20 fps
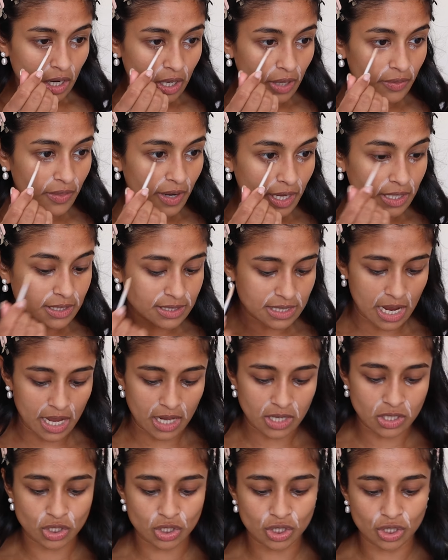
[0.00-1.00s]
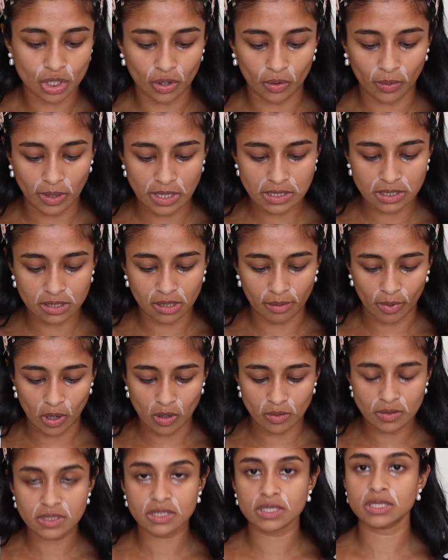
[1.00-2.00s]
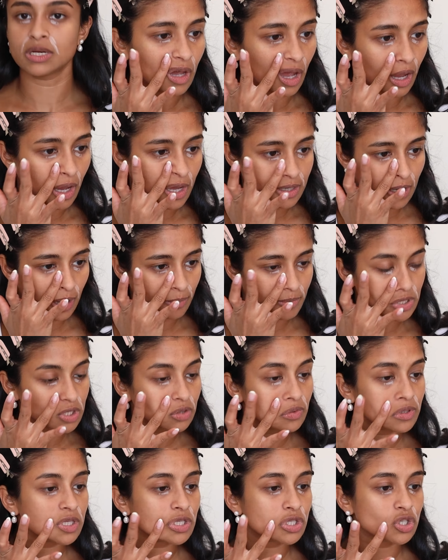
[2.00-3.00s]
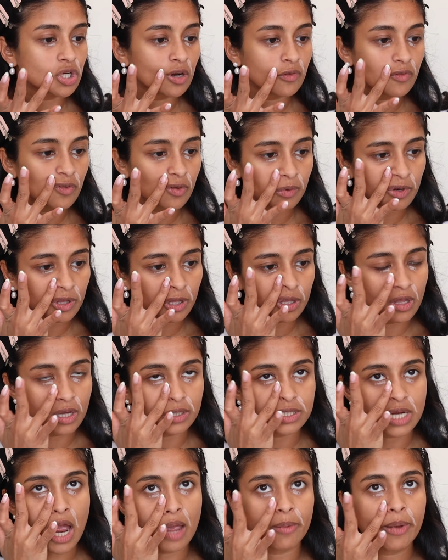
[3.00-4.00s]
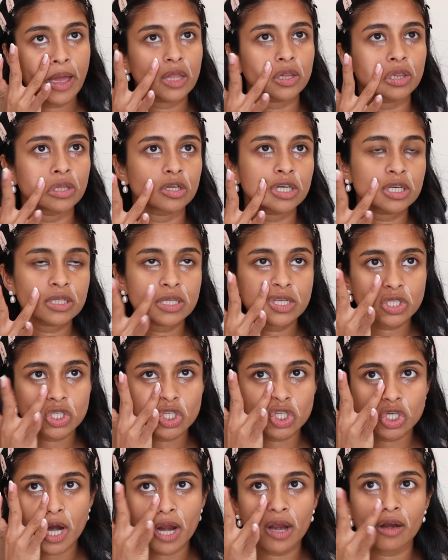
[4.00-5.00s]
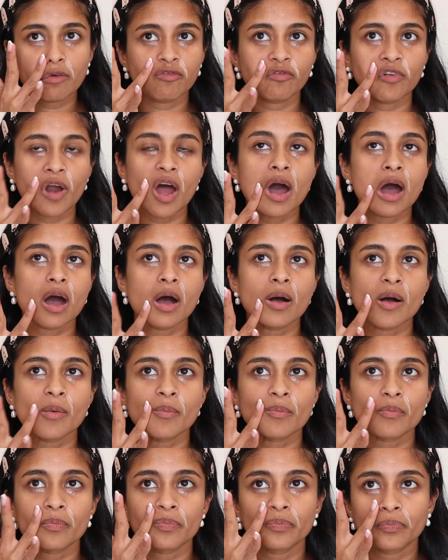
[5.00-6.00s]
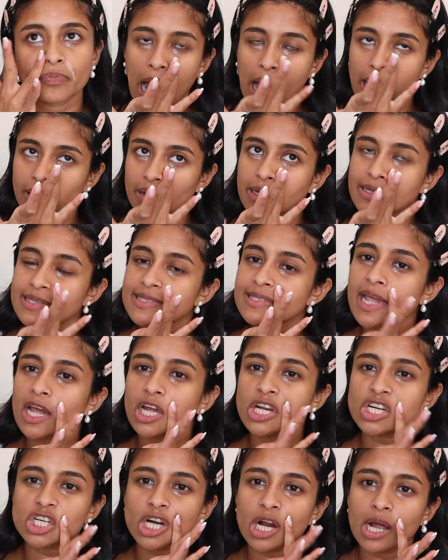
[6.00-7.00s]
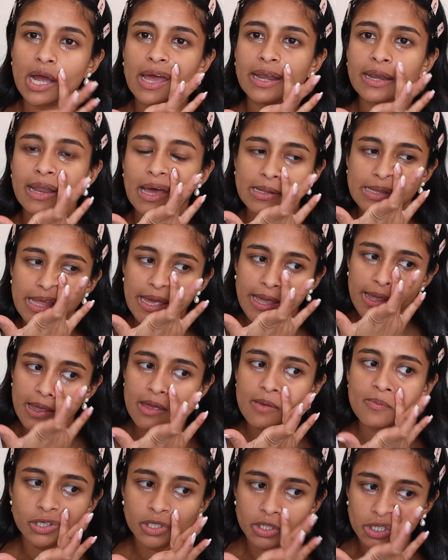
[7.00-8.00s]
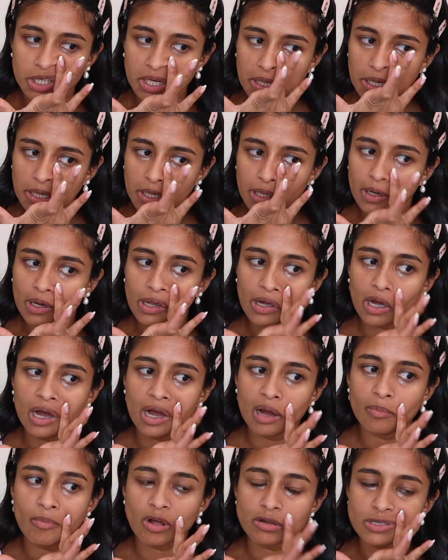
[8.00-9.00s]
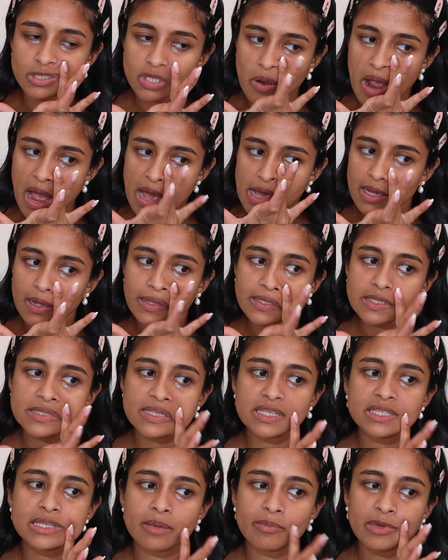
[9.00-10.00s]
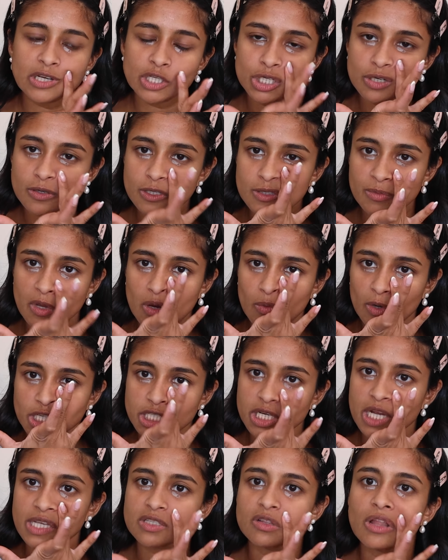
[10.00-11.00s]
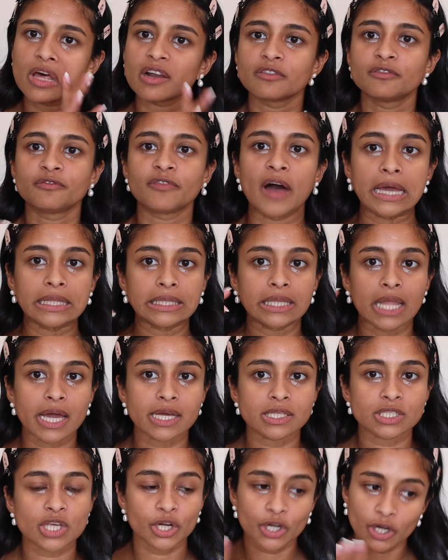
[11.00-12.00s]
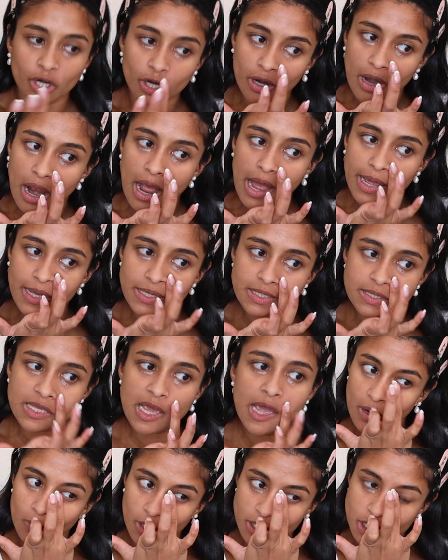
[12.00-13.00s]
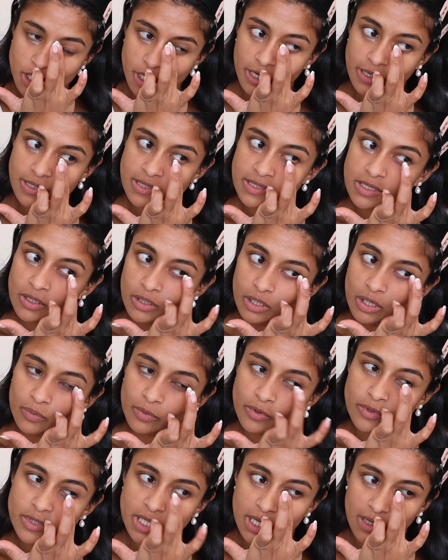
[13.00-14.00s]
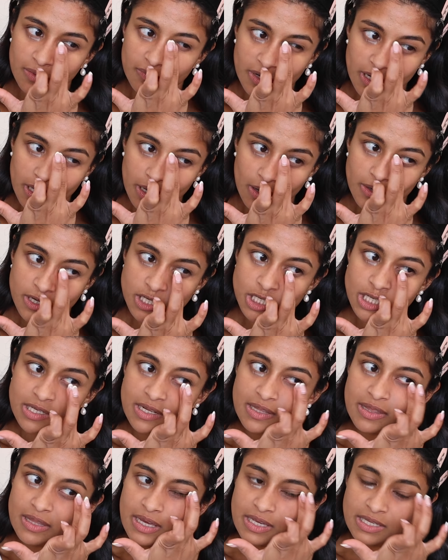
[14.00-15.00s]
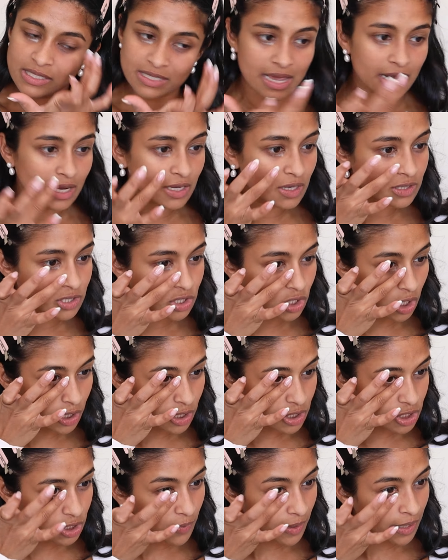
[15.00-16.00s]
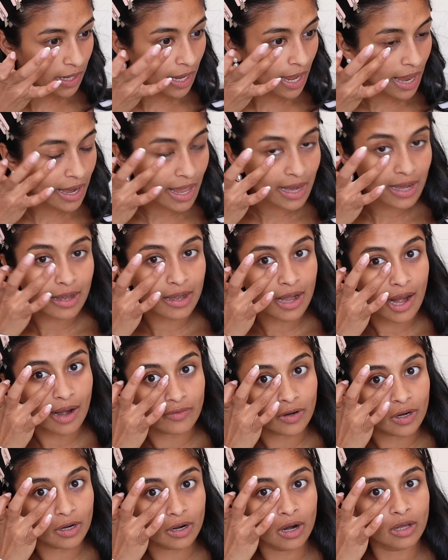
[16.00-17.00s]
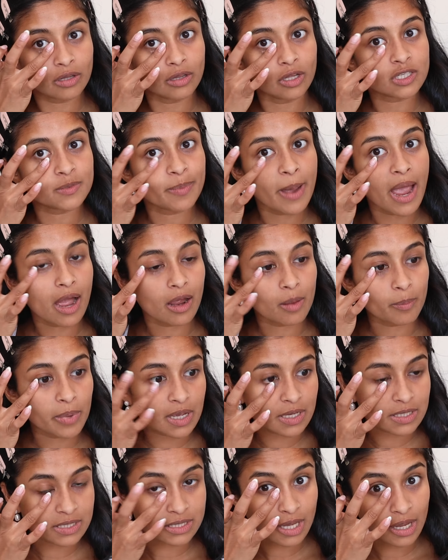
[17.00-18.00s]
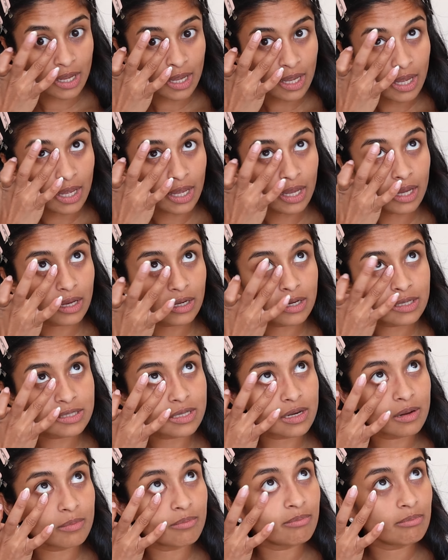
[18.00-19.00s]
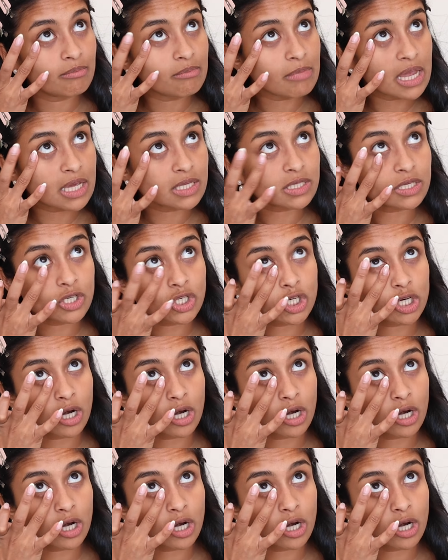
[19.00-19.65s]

that I tend to crease the most. And I've been doing this trick for a really long time. I learned this trick from Alexandra Anele. She also has the same issue as me where she has a lot of fine lines under her eyes. I watched her concealer routine video and she did this, and I started doing it and I never looked back because it is an amazing